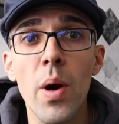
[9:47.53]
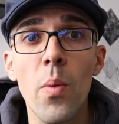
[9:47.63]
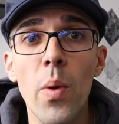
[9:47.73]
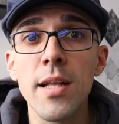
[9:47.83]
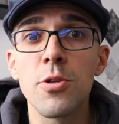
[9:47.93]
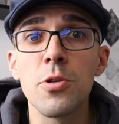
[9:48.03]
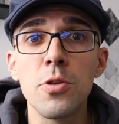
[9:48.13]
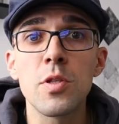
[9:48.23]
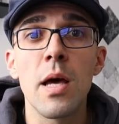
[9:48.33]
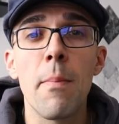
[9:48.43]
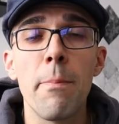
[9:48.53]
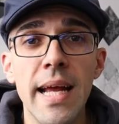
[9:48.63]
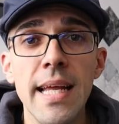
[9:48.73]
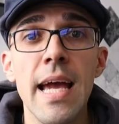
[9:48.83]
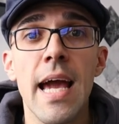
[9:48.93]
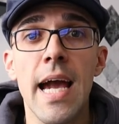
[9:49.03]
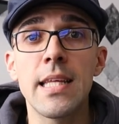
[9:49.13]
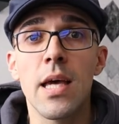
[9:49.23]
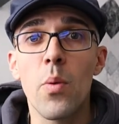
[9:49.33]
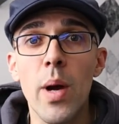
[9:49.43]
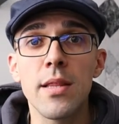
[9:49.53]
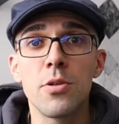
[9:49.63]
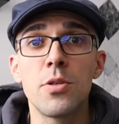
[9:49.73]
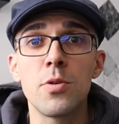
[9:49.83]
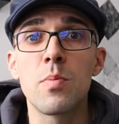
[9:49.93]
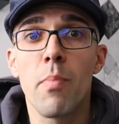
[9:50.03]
when to use many and when to use